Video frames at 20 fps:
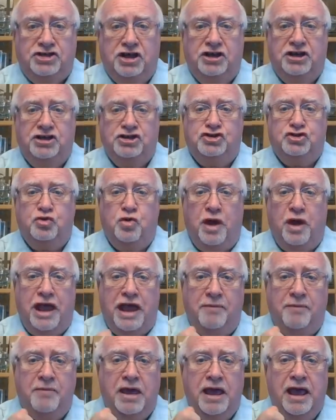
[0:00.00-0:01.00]
and he
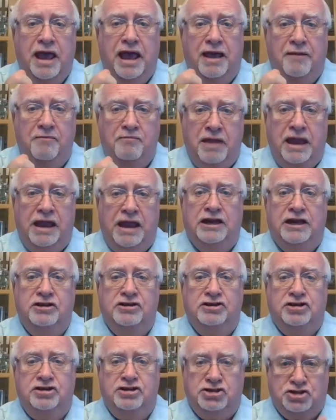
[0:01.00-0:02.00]
swam and made
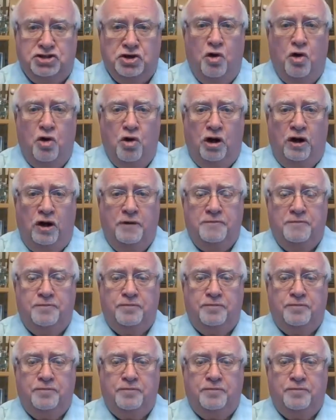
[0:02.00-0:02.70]
it to shore.